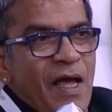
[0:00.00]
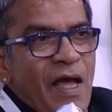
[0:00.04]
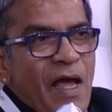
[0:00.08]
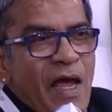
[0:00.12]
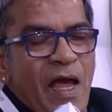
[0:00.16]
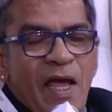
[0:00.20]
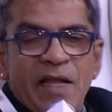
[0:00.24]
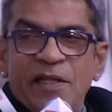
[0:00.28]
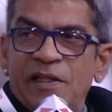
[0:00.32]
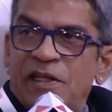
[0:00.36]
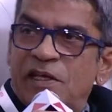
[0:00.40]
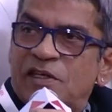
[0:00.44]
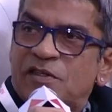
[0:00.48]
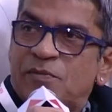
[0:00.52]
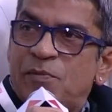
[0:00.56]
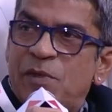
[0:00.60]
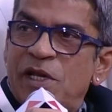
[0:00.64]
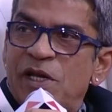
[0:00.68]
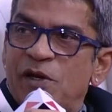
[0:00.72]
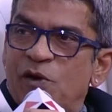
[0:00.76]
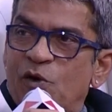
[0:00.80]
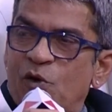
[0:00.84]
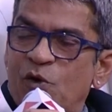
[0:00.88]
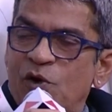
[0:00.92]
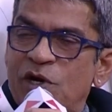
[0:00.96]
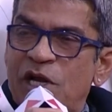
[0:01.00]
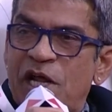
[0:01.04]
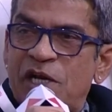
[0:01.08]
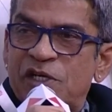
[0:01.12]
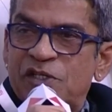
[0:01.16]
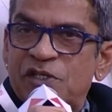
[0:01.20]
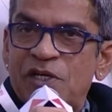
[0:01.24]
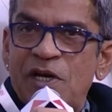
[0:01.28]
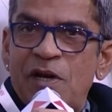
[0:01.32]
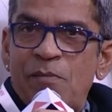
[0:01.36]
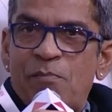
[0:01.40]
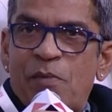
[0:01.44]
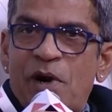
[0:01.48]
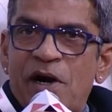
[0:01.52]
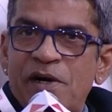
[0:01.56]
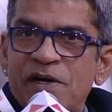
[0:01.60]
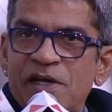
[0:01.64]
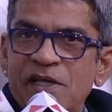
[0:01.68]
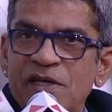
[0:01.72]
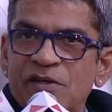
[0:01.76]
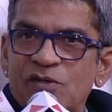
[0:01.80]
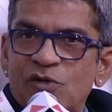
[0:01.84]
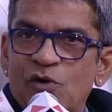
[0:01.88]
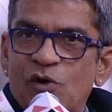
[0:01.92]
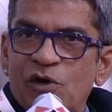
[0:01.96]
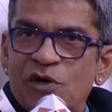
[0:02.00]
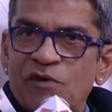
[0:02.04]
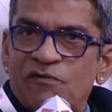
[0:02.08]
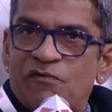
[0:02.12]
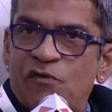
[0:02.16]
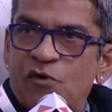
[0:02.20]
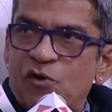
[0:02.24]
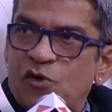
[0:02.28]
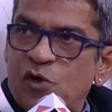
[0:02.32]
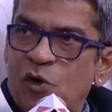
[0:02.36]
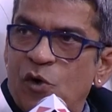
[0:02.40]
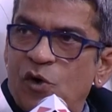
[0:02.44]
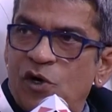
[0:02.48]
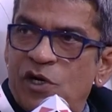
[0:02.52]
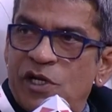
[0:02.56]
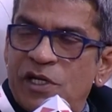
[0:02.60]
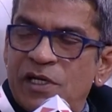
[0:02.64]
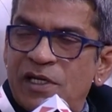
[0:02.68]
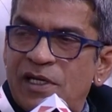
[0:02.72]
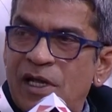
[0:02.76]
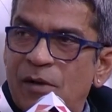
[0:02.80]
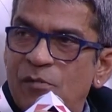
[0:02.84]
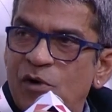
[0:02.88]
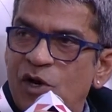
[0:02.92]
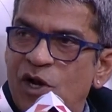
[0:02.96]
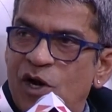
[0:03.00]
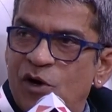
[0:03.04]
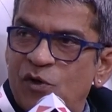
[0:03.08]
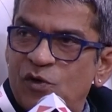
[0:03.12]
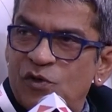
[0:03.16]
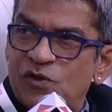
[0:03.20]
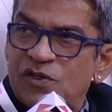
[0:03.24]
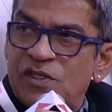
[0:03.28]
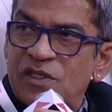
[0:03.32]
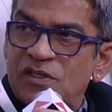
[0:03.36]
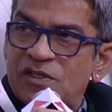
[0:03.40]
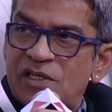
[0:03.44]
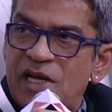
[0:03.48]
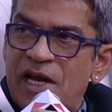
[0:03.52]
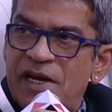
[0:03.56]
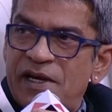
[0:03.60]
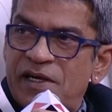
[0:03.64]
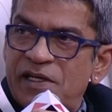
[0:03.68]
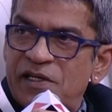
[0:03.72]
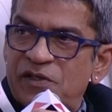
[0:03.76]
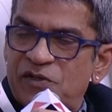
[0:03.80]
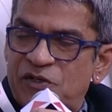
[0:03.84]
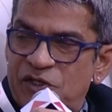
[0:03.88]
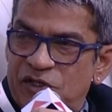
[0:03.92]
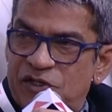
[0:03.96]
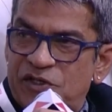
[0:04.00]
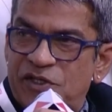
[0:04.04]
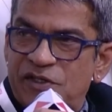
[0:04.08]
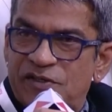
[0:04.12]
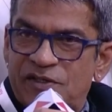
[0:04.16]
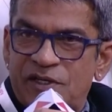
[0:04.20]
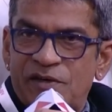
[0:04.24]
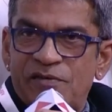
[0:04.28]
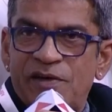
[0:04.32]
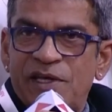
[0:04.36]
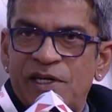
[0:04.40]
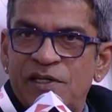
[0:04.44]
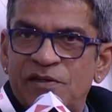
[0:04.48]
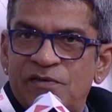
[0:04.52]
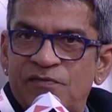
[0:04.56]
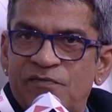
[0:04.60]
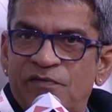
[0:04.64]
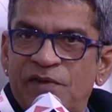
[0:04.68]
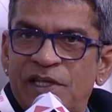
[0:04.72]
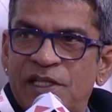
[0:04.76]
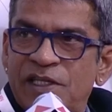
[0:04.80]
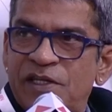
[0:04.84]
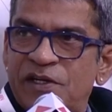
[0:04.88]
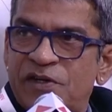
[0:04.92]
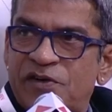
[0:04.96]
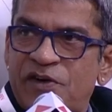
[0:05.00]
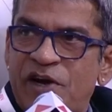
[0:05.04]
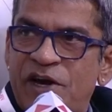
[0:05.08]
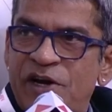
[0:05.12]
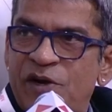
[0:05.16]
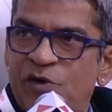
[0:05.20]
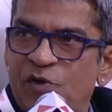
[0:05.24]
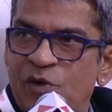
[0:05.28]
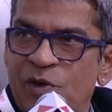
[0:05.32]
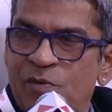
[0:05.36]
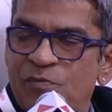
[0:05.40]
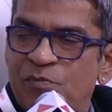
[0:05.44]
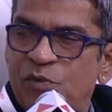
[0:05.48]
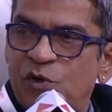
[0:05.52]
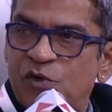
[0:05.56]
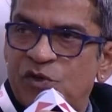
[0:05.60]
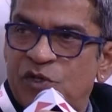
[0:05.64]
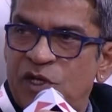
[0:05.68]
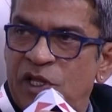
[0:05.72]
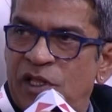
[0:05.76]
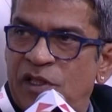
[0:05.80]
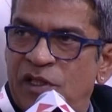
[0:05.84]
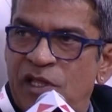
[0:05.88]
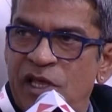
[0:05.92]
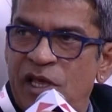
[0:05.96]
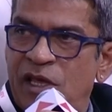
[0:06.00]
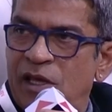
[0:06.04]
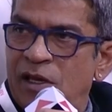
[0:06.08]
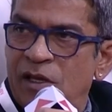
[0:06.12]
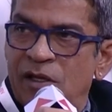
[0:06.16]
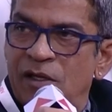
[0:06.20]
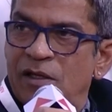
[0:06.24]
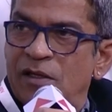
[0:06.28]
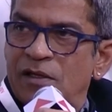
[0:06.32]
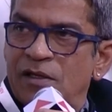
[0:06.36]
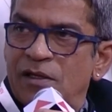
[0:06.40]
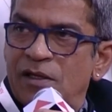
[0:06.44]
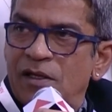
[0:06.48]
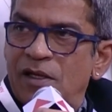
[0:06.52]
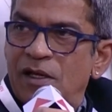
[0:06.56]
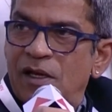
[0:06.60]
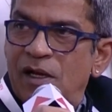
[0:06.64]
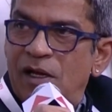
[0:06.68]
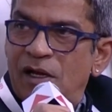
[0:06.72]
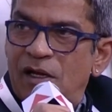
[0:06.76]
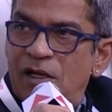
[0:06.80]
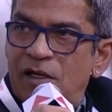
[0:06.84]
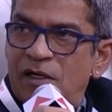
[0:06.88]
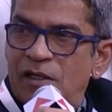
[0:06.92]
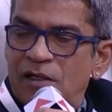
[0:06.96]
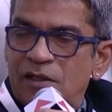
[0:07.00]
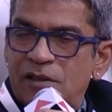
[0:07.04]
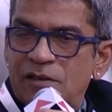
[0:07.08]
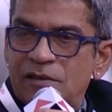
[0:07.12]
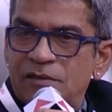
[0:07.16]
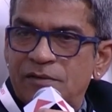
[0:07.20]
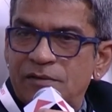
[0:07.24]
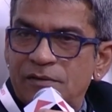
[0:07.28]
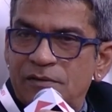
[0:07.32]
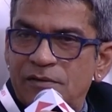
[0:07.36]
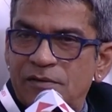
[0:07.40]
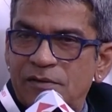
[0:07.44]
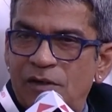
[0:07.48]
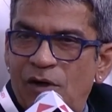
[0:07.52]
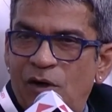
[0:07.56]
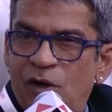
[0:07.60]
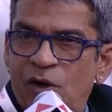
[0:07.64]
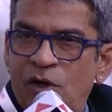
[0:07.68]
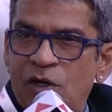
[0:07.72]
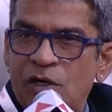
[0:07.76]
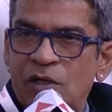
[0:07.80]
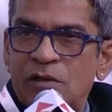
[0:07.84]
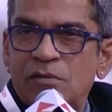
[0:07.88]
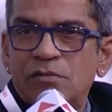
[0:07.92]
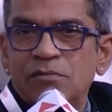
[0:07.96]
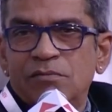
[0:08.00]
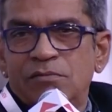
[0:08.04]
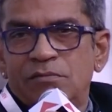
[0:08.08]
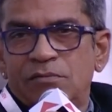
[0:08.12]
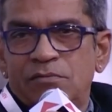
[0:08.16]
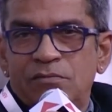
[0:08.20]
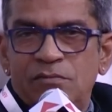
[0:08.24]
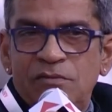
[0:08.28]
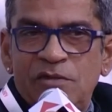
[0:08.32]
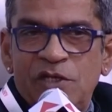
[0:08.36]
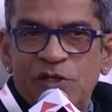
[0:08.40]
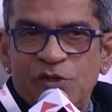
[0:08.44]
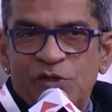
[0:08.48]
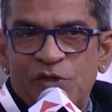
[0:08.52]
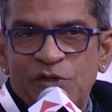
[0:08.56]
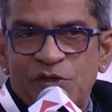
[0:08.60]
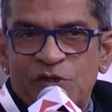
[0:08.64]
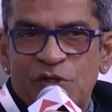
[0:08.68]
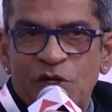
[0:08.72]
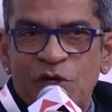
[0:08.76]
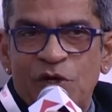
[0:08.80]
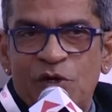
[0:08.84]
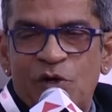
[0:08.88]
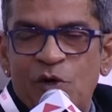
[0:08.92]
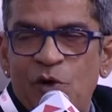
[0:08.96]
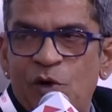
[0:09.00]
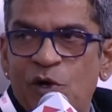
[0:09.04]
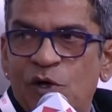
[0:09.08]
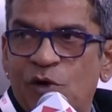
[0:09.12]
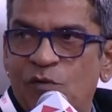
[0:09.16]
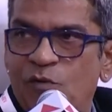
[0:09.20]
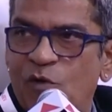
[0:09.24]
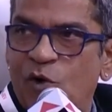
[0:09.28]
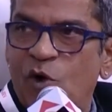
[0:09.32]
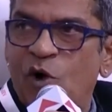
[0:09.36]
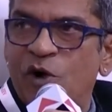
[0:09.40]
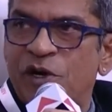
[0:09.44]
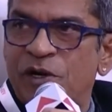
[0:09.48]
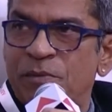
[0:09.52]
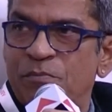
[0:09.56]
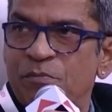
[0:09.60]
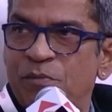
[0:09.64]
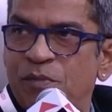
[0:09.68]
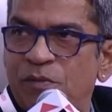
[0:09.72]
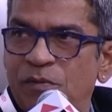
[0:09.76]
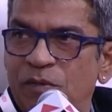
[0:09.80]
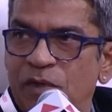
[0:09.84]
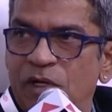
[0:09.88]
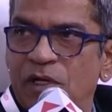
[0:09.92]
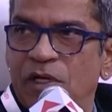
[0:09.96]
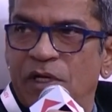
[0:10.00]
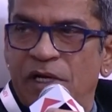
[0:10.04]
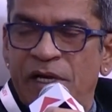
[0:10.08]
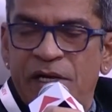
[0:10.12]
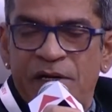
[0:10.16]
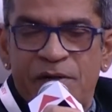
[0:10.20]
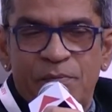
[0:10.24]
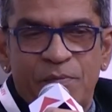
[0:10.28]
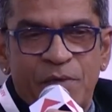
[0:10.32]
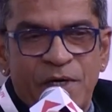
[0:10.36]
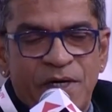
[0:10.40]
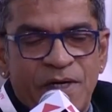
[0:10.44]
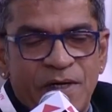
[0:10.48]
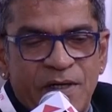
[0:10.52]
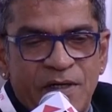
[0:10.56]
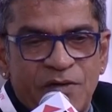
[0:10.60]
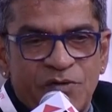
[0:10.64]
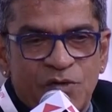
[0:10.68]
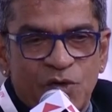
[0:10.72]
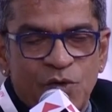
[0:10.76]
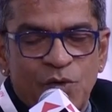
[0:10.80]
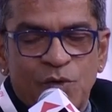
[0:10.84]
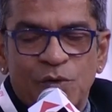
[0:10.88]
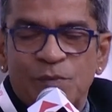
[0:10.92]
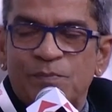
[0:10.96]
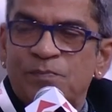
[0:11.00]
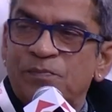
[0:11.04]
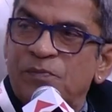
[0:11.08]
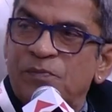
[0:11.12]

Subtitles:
And there's been no national party has got a foothold in Tamil Nadu since 1967 when they tried to impose Hindi or just a circular got interpreted so.